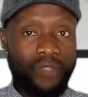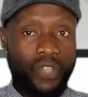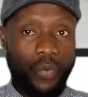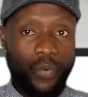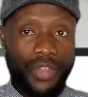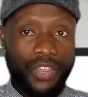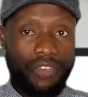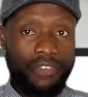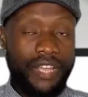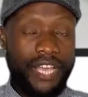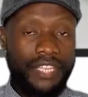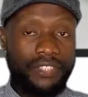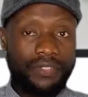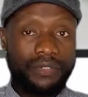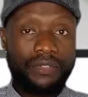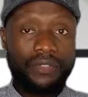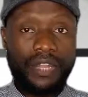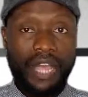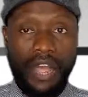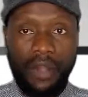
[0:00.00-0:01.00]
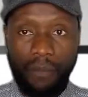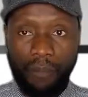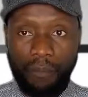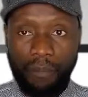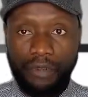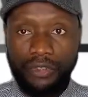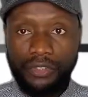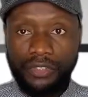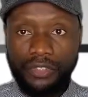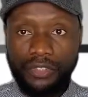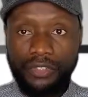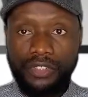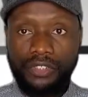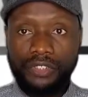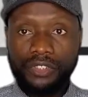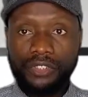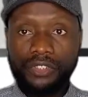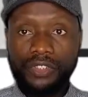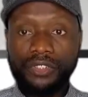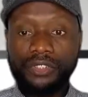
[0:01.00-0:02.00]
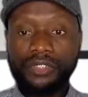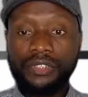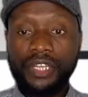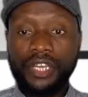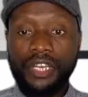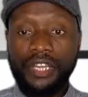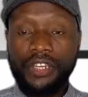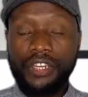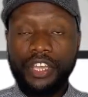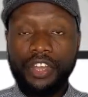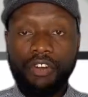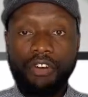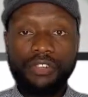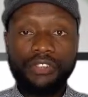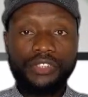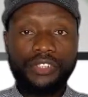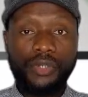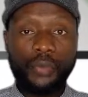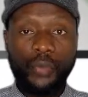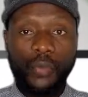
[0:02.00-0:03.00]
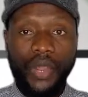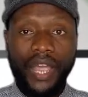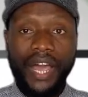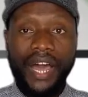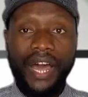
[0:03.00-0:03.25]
I'm going to use the country where